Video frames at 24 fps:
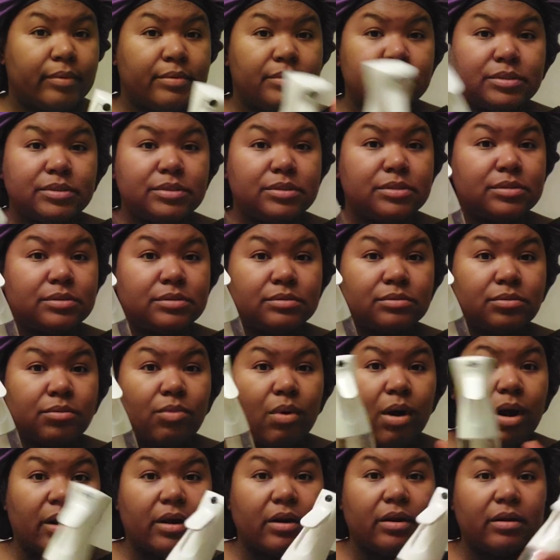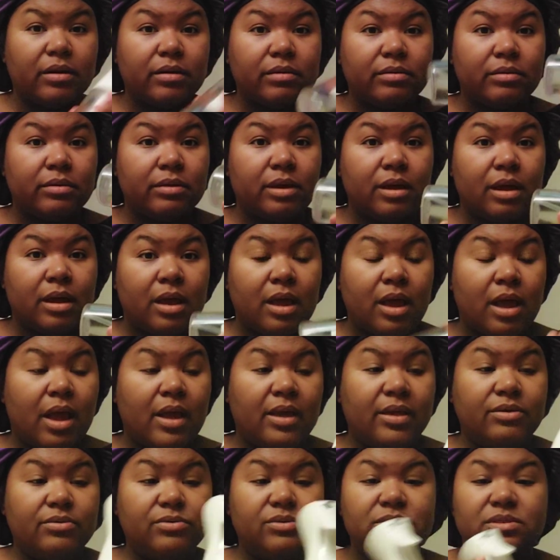I
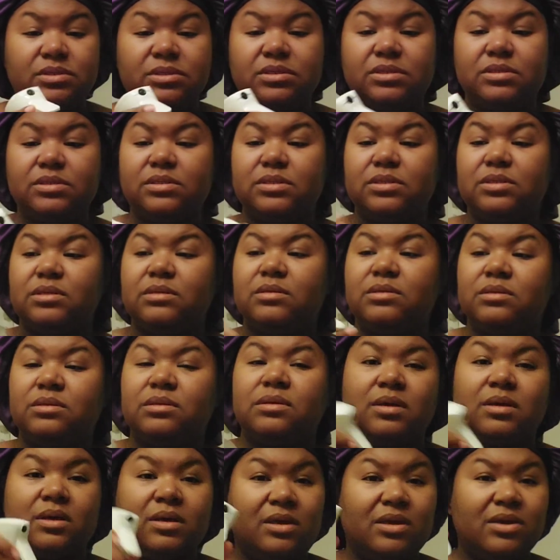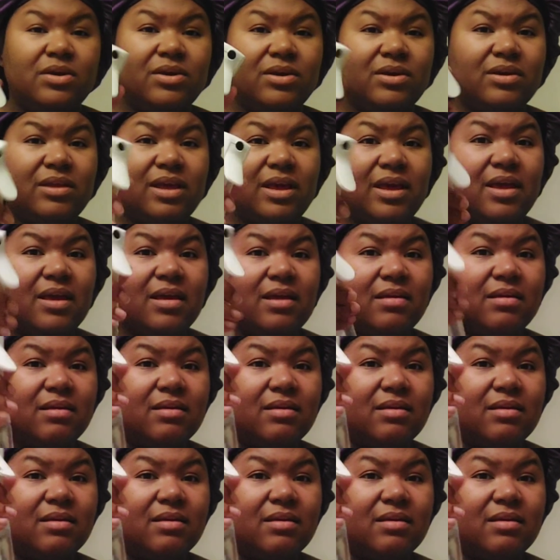use this. And you hear that?